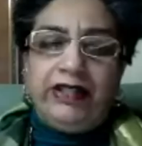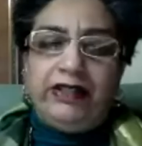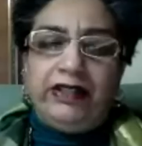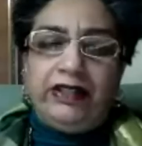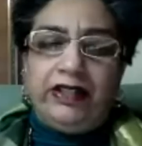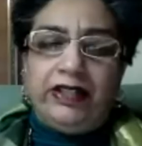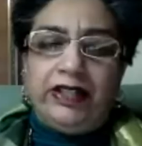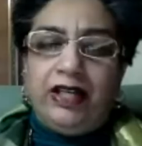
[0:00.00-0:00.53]

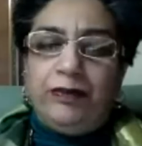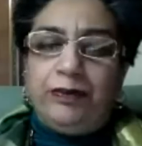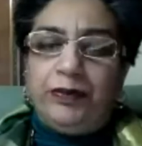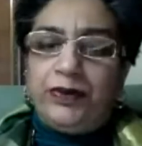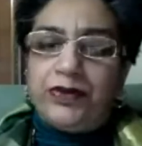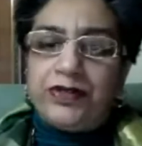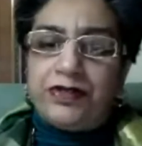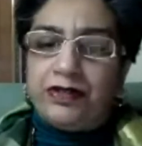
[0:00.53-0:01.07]

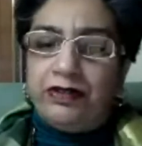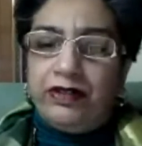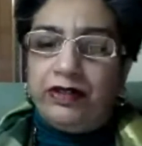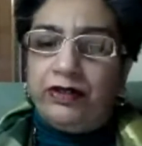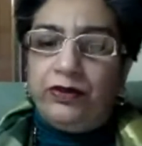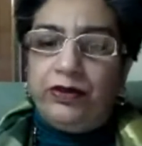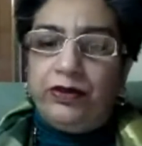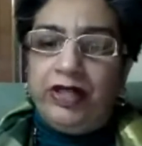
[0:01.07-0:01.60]
Kalpurush
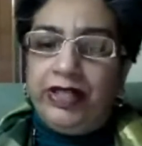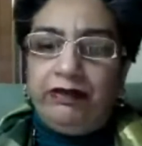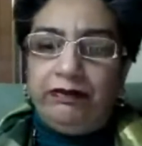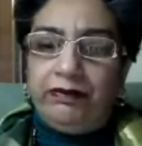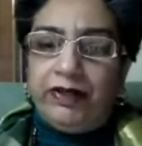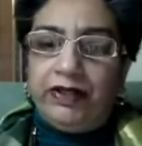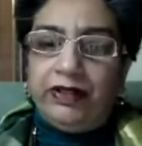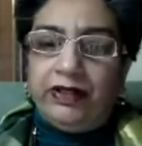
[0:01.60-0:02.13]

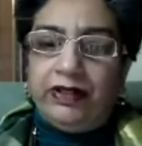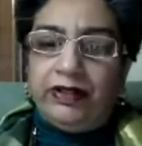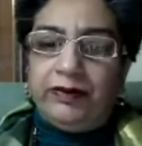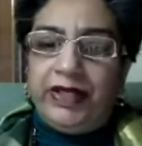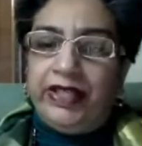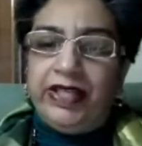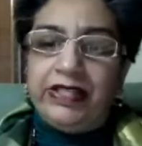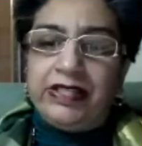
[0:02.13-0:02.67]
Kundli,
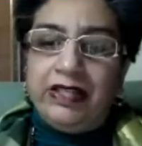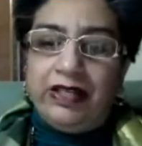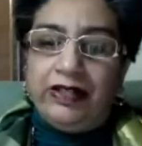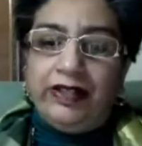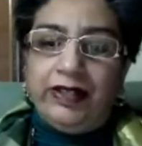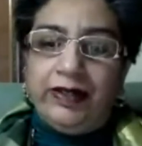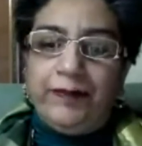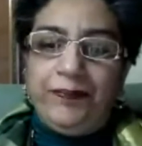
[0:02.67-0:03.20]
Aries
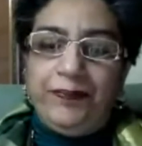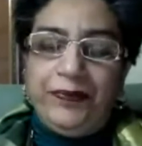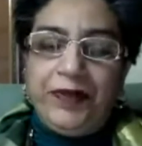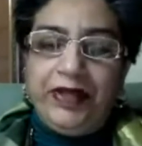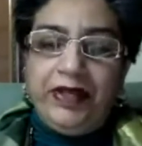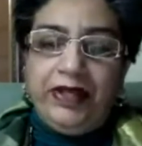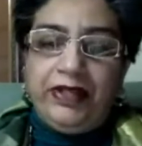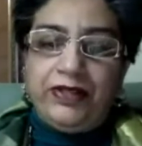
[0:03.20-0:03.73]
Lagna,
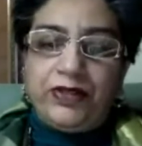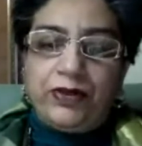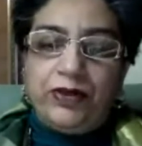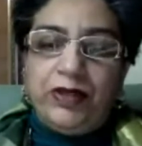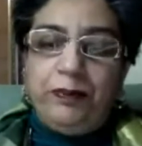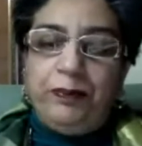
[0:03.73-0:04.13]
so